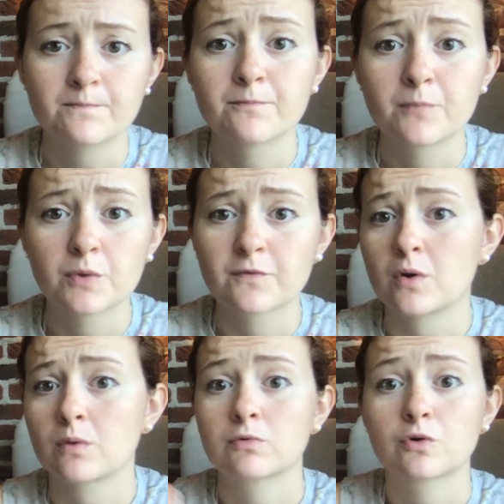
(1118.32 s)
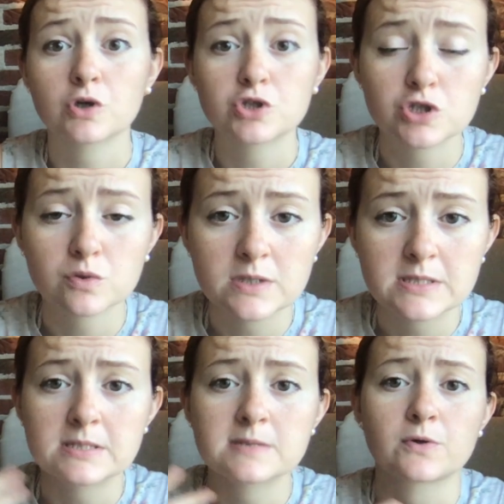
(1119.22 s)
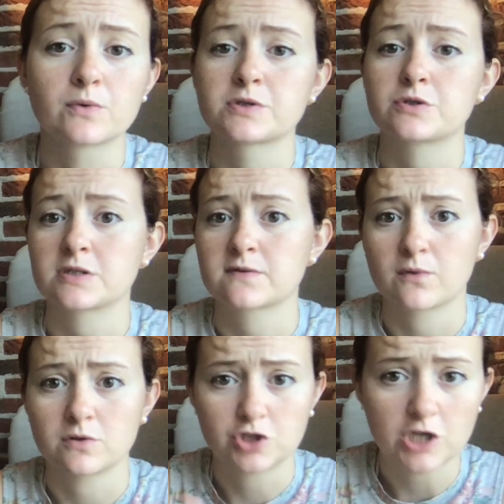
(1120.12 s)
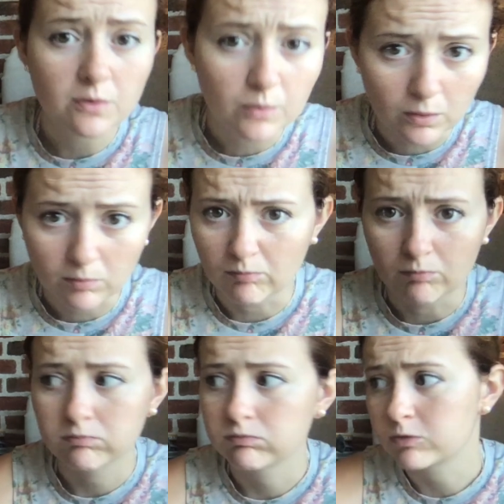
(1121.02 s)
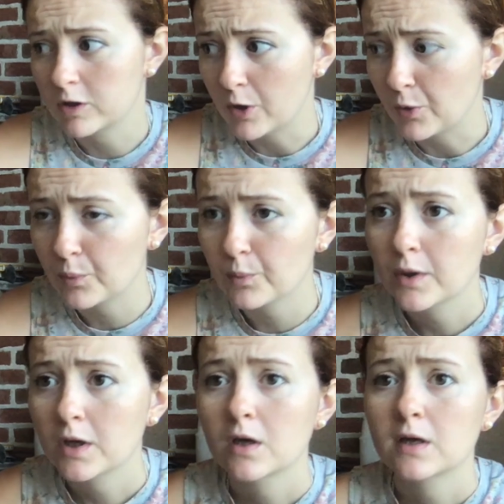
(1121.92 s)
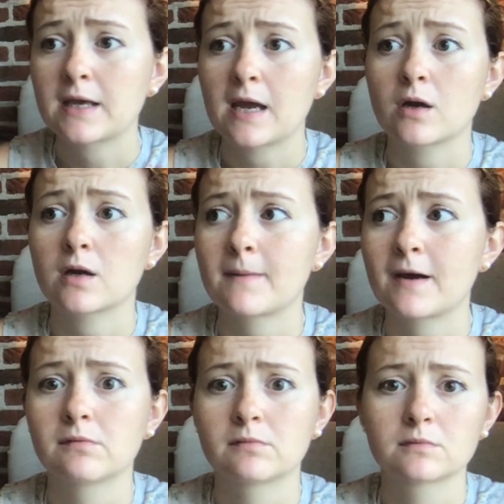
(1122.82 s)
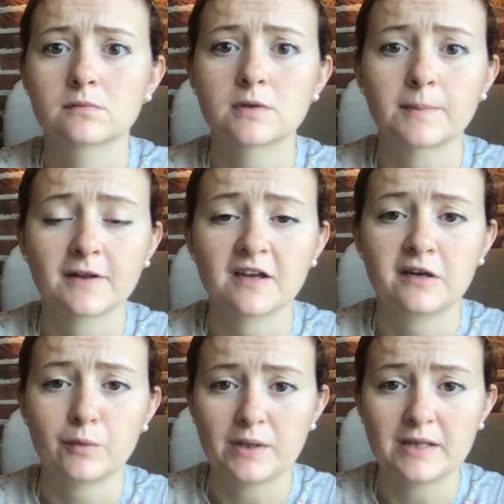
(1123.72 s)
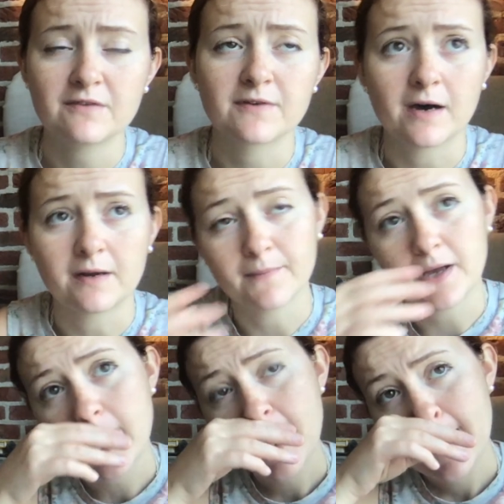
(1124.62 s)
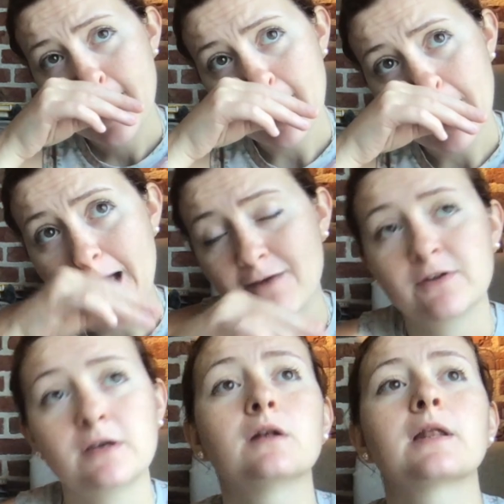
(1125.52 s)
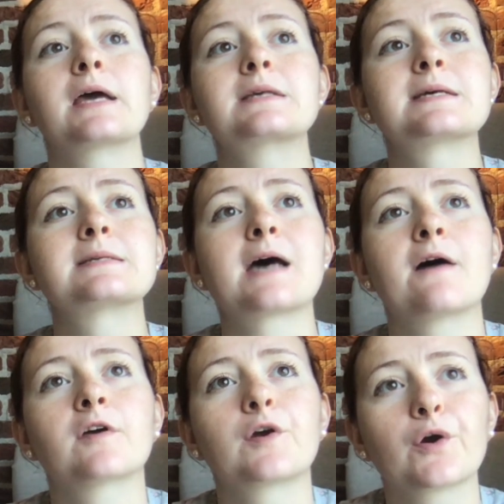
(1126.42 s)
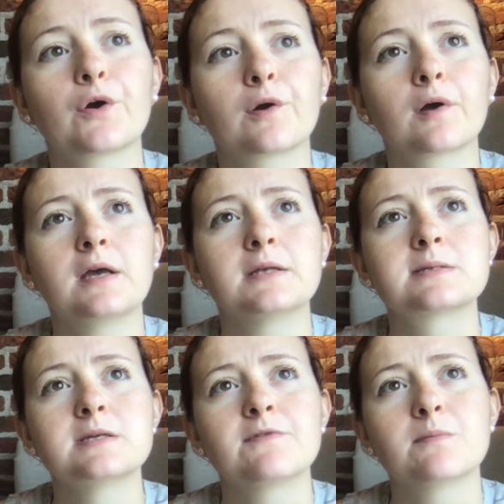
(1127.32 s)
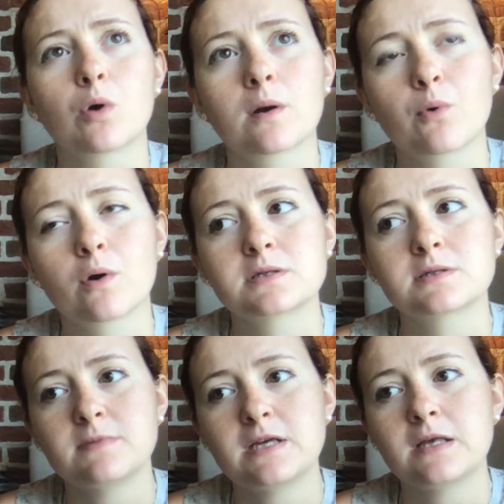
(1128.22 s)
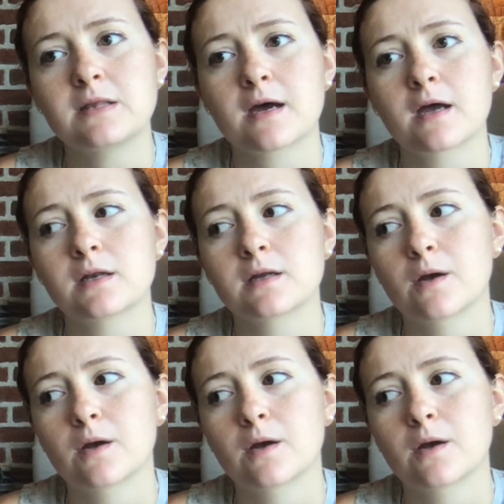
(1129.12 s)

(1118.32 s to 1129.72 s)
both for Christian reasons, but also just for general caring about the planet we live on. But I feel like since having her, it's even more important to me that